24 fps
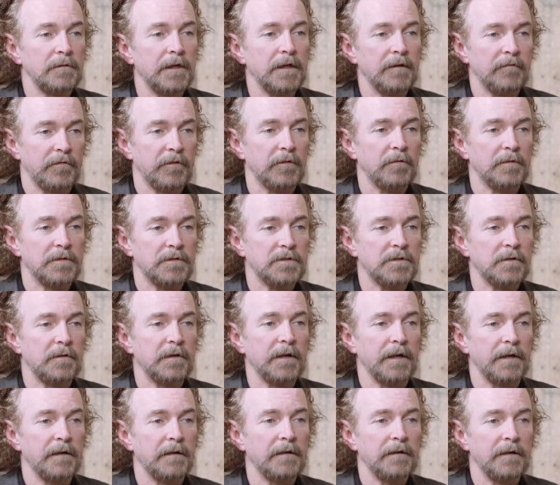if you will
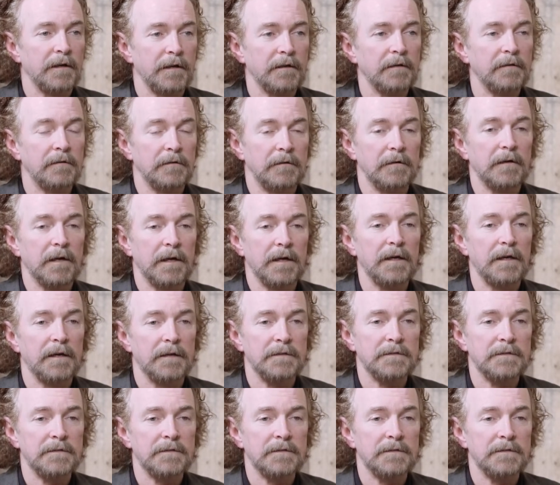join. And I go, okay.